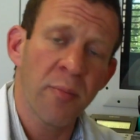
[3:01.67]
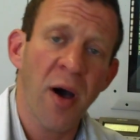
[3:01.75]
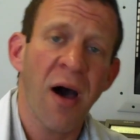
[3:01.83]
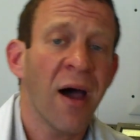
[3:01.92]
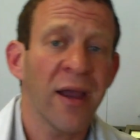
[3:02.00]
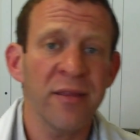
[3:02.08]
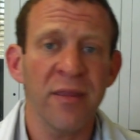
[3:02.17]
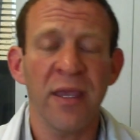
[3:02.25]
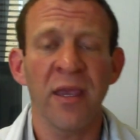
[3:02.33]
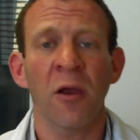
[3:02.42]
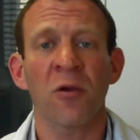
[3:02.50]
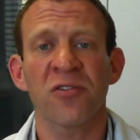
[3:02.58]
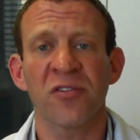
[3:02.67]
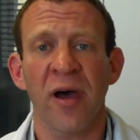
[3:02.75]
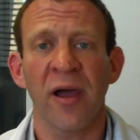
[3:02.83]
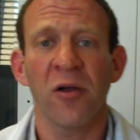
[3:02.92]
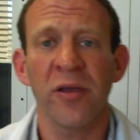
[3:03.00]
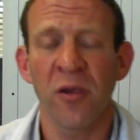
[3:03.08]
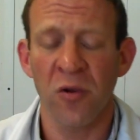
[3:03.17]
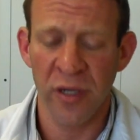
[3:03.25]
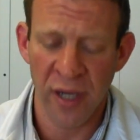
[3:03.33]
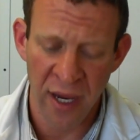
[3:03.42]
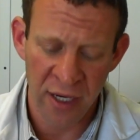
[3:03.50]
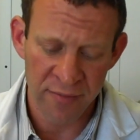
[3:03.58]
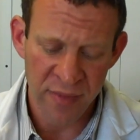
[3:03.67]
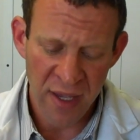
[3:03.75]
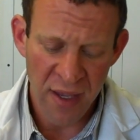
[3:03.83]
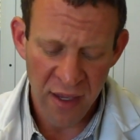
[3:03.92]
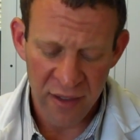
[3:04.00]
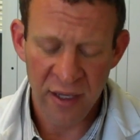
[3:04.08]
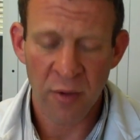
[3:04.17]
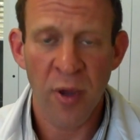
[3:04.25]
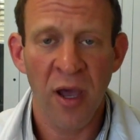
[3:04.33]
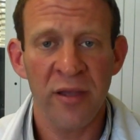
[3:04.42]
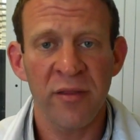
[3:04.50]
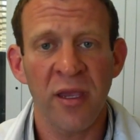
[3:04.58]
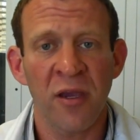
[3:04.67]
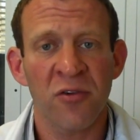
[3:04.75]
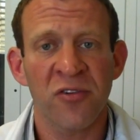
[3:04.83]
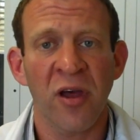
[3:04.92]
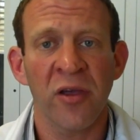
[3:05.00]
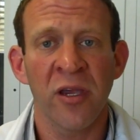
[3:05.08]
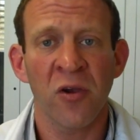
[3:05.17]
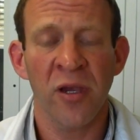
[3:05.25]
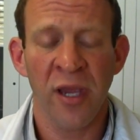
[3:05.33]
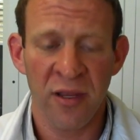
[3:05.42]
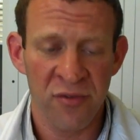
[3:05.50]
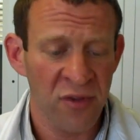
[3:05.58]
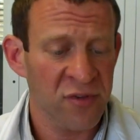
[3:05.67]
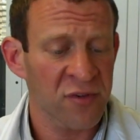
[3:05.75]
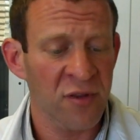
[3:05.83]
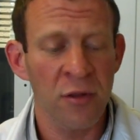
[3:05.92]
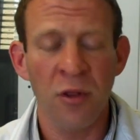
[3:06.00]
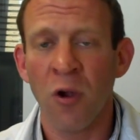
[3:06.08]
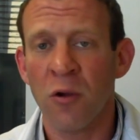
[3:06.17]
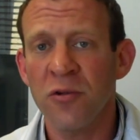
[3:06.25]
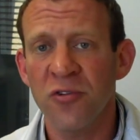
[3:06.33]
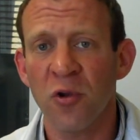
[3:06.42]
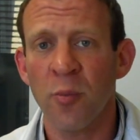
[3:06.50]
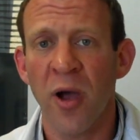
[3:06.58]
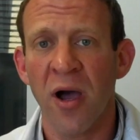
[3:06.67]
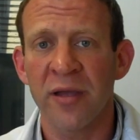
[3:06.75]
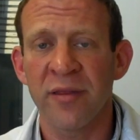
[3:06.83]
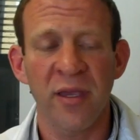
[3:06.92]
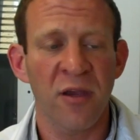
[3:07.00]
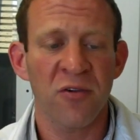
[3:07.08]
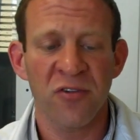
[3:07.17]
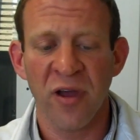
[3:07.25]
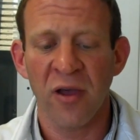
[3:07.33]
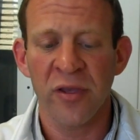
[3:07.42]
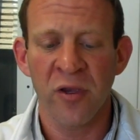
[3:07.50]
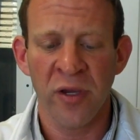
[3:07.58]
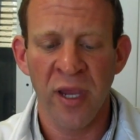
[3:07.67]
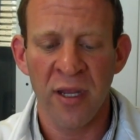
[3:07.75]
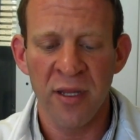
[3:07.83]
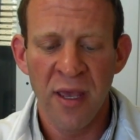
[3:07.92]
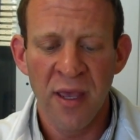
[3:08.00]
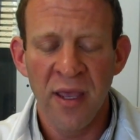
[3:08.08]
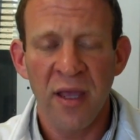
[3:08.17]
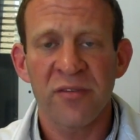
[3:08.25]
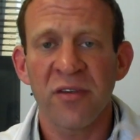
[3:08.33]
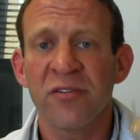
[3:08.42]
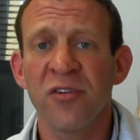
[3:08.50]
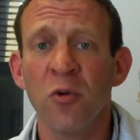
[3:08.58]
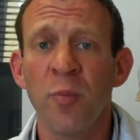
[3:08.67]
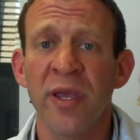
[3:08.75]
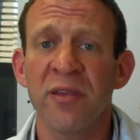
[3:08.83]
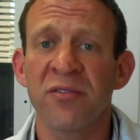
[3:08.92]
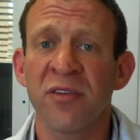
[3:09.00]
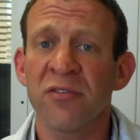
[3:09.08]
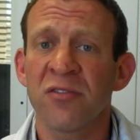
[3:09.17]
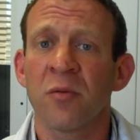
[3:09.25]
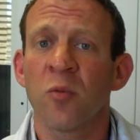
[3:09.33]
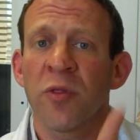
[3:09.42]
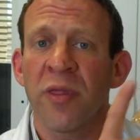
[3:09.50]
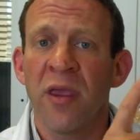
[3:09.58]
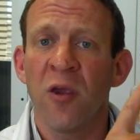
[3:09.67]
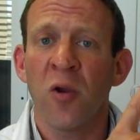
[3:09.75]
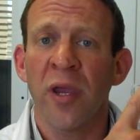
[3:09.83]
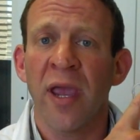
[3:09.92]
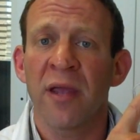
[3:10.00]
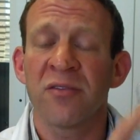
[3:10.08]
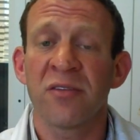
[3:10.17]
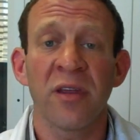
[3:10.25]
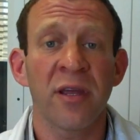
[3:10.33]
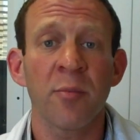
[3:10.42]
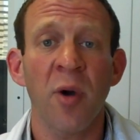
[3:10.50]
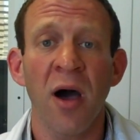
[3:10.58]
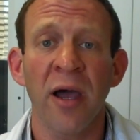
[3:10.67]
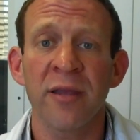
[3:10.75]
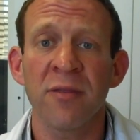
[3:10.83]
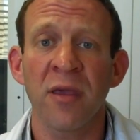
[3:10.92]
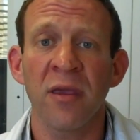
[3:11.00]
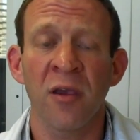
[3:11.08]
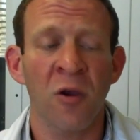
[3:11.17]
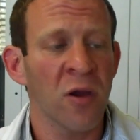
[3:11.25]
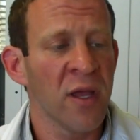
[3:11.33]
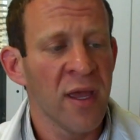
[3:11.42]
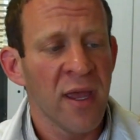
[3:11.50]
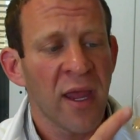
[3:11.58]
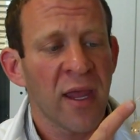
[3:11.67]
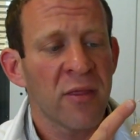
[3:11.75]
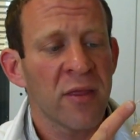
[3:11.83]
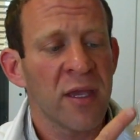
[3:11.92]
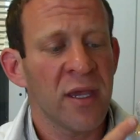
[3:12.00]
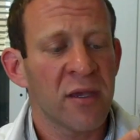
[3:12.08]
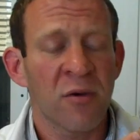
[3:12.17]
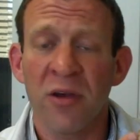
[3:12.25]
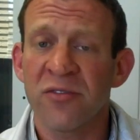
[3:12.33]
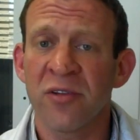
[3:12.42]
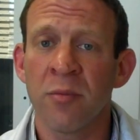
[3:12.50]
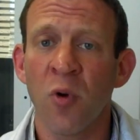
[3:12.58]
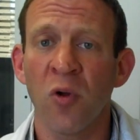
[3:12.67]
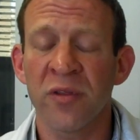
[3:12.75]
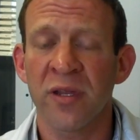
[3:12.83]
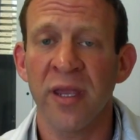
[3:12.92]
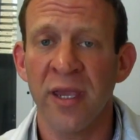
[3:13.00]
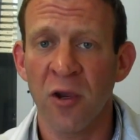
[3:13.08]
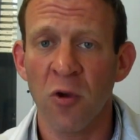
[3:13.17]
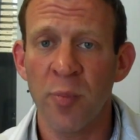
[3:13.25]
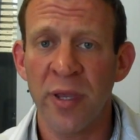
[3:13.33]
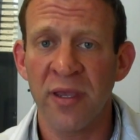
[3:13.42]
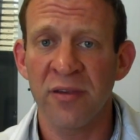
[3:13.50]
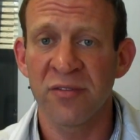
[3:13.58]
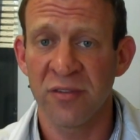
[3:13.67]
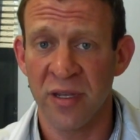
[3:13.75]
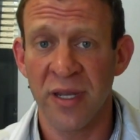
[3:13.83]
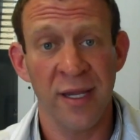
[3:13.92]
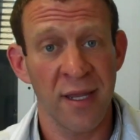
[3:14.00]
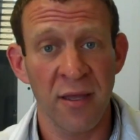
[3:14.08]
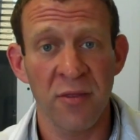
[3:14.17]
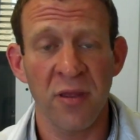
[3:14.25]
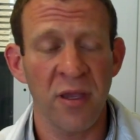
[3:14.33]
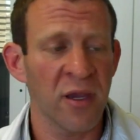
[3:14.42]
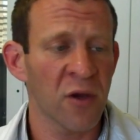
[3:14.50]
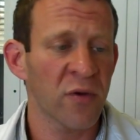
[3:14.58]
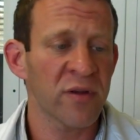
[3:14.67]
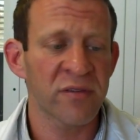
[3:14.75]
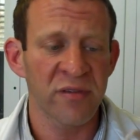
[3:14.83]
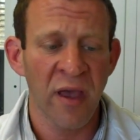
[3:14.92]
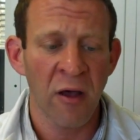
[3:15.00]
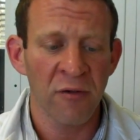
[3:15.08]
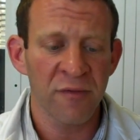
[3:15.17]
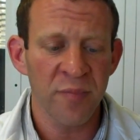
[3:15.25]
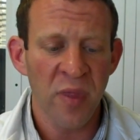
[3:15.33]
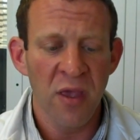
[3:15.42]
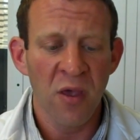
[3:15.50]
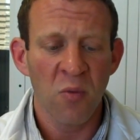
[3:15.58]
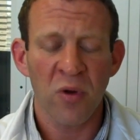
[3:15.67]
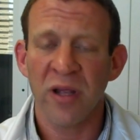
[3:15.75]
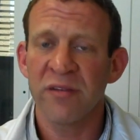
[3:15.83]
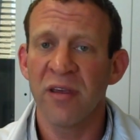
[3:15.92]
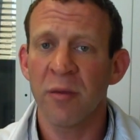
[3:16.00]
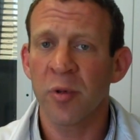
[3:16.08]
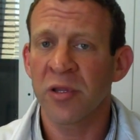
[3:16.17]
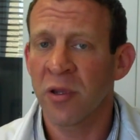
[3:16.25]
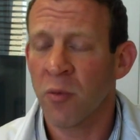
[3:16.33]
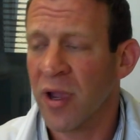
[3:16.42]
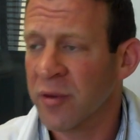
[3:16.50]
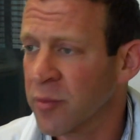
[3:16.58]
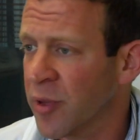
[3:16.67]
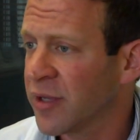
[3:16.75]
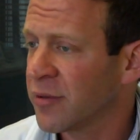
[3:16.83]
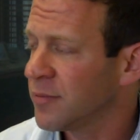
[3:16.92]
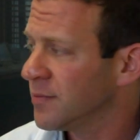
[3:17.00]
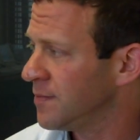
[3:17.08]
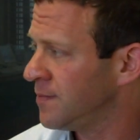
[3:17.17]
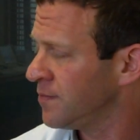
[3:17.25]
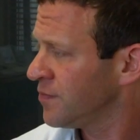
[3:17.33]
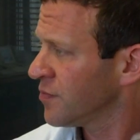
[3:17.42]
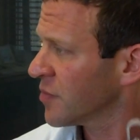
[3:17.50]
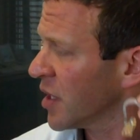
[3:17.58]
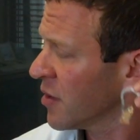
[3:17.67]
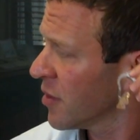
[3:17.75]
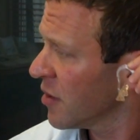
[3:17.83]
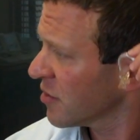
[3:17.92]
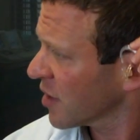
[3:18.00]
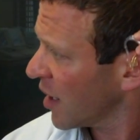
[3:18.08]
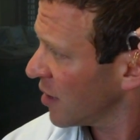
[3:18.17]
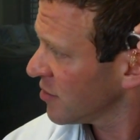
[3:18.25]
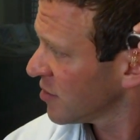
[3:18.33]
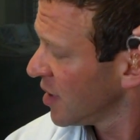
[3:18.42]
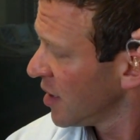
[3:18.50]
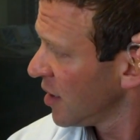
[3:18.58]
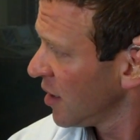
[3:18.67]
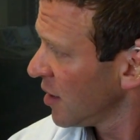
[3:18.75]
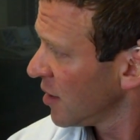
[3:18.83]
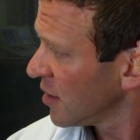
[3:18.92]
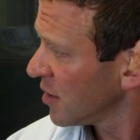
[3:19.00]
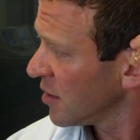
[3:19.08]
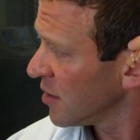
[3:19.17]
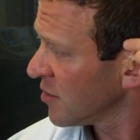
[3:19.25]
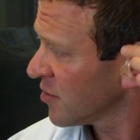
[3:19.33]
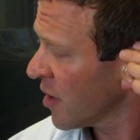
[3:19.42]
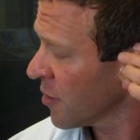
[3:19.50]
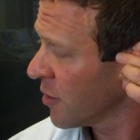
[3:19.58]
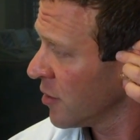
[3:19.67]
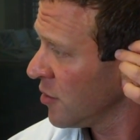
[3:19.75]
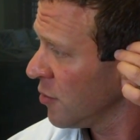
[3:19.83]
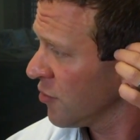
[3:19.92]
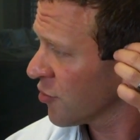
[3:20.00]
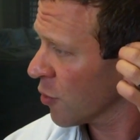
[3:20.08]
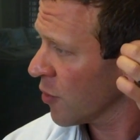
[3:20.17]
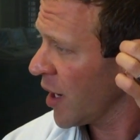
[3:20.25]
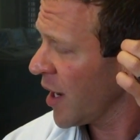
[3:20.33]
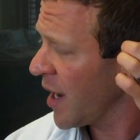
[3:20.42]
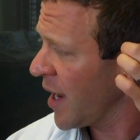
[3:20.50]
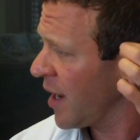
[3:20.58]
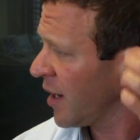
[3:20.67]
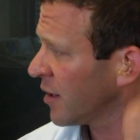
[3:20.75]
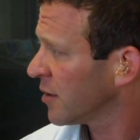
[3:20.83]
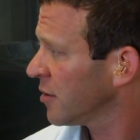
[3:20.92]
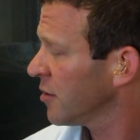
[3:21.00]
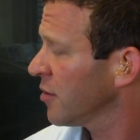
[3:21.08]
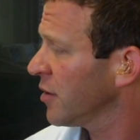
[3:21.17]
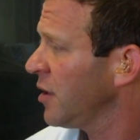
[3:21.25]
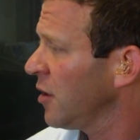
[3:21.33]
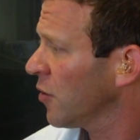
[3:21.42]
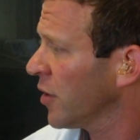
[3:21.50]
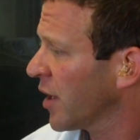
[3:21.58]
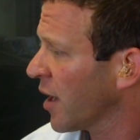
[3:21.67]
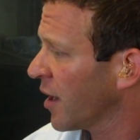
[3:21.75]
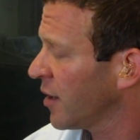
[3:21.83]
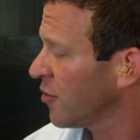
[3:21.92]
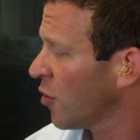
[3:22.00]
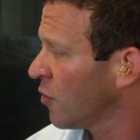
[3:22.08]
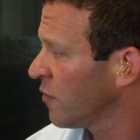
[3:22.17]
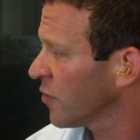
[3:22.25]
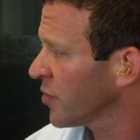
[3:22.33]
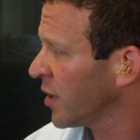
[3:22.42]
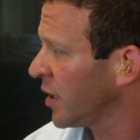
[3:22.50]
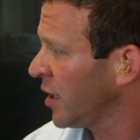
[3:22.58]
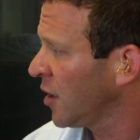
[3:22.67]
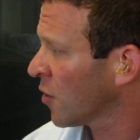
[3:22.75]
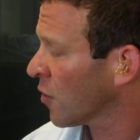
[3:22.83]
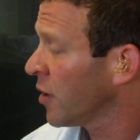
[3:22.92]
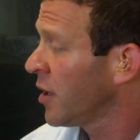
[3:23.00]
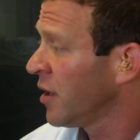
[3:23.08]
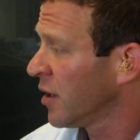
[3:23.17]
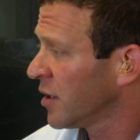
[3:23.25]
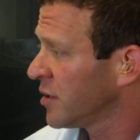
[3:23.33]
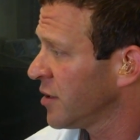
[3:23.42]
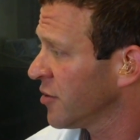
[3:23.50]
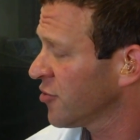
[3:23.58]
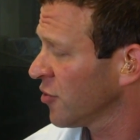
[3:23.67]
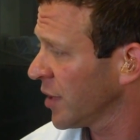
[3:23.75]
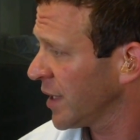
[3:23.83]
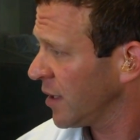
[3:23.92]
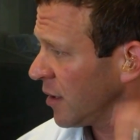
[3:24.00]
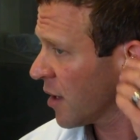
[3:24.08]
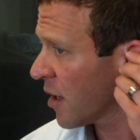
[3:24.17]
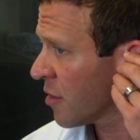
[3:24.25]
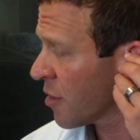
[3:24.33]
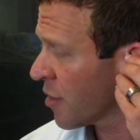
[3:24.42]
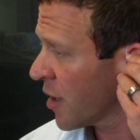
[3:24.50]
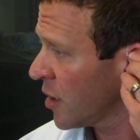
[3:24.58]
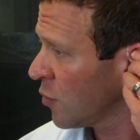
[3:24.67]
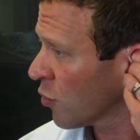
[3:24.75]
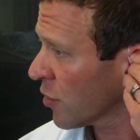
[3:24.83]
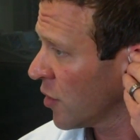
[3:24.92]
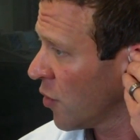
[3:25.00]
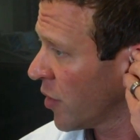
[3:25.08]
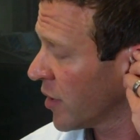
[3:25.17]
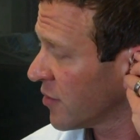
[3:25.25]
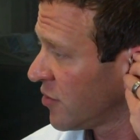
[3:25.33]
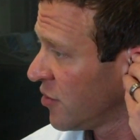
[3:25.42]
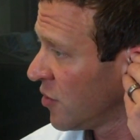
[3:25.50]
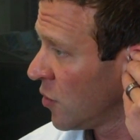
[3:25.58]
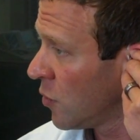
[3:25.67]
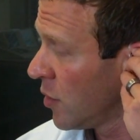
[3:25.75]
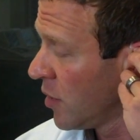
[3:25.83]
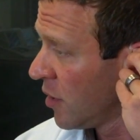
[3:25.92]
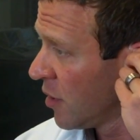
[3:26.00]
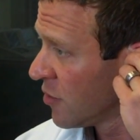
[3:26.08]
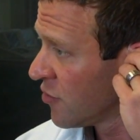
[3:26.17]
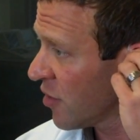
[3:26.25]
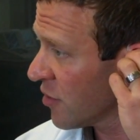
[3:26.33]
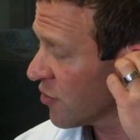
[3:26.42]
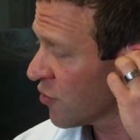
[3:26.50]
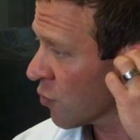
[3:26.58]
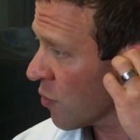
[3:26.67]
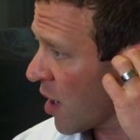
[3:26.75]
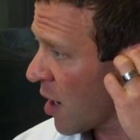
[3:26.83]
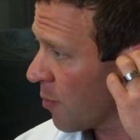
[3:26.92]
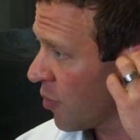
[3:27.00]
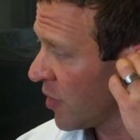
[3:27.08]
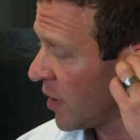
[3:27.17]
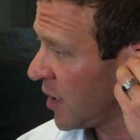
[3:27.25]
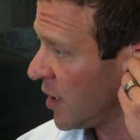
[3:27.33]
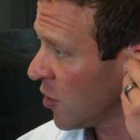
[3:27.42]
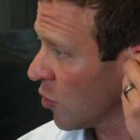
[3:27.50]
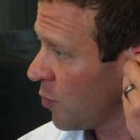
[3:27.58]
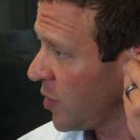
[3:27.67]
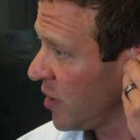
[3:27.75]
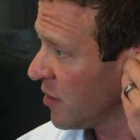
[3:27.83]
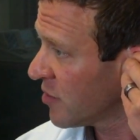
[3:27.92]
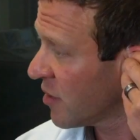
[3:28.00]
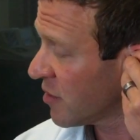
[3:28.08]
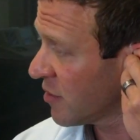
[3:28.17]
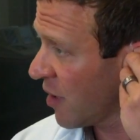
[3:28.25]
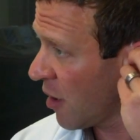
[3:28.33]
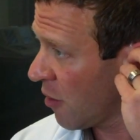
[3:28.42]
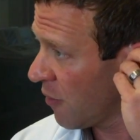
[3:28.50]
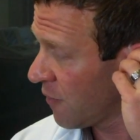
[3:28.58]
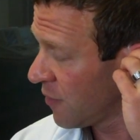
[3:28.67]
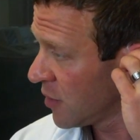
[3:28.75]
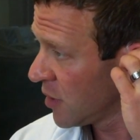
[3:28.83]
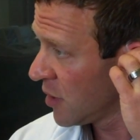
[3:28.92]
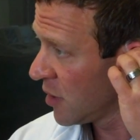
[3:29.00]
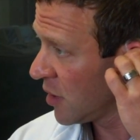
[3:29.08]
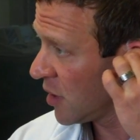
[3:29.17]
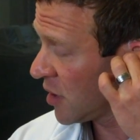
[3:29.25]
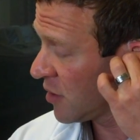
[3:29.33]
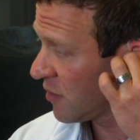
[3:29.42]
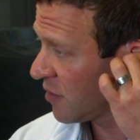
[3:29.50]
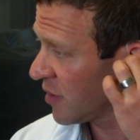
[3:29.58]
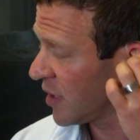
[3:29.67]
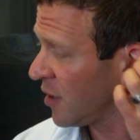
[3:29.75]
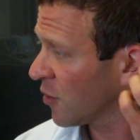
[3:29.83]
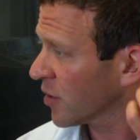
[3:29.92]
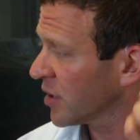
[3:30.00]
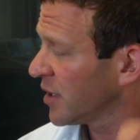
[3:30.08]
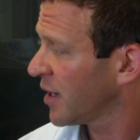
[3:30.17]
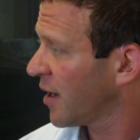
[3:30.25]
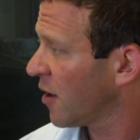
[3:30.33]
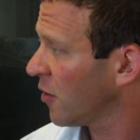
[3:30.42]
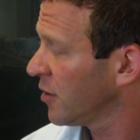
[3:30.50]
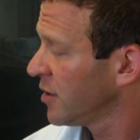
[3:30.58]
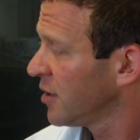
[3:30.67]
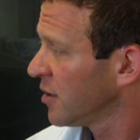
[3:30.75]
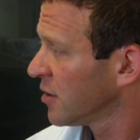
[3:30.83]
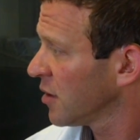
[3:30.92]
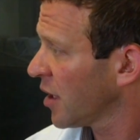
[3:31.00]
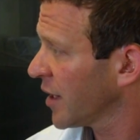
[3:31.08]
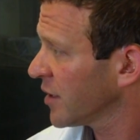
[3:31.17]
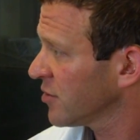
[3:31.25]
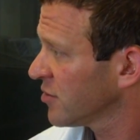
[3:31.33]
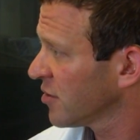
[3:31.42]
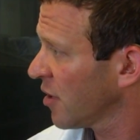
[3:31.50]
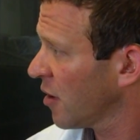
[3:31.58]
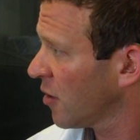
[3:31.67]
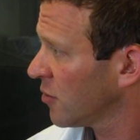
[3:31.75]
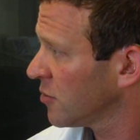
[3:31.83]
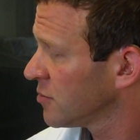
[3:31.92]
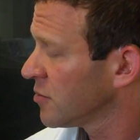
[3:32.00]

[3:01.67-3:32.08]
a behind-the-ear style hearing aid. Now, behind-the-ear style hearing aids, this is a larger behind-the-ear style hearing aid. It's a two-piece system with the hearing aid sitting behind the ear and the custom molded earpiece sitting in the ear itself. What I typically recommend in this case is that the user hang the hearing aid over the ear initially, and then we're going to just drop the earpiece itself into the ear canal like so.